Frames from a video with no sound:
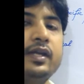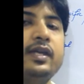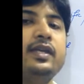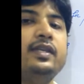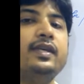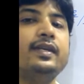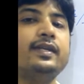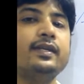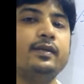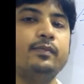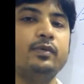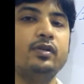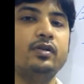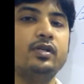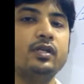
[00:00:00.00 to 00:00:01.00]
innate
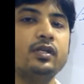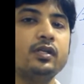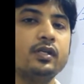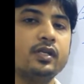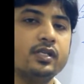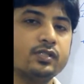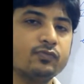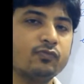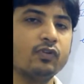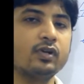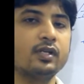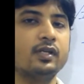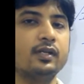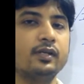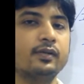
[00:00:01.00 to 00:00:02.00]
immunity is
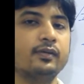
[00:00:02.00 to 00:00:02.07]
working.